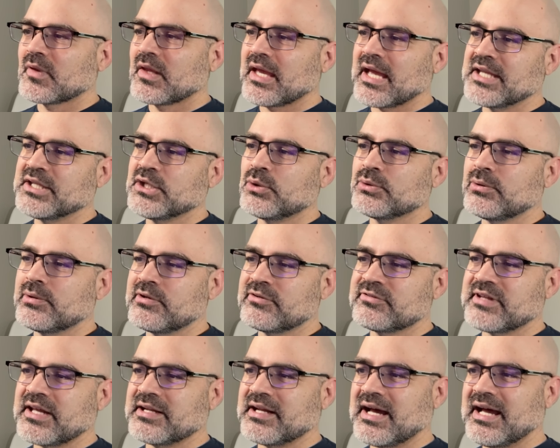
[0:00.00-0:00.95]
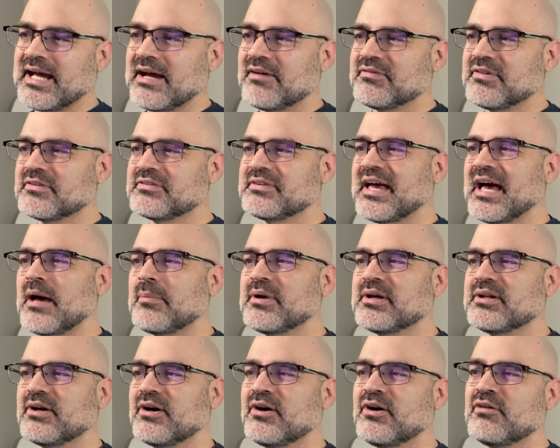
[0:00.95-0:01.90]
And you'll notice that I have this
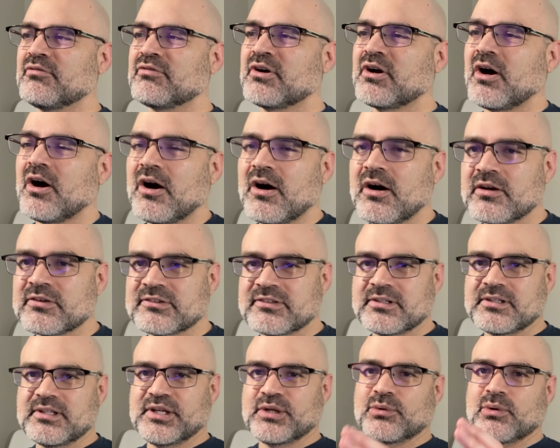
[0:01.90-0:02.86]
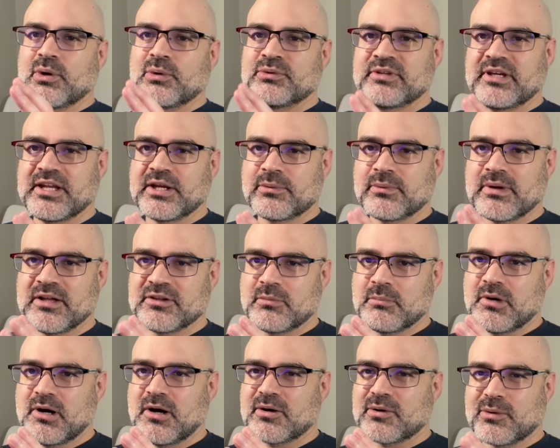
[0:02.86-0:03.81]
habit of constantly rotating around the
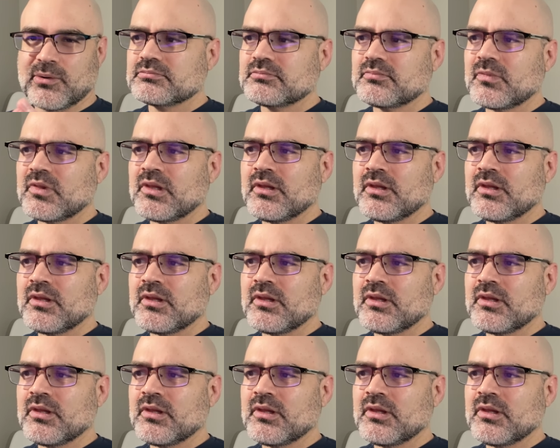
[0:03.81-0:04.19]
model.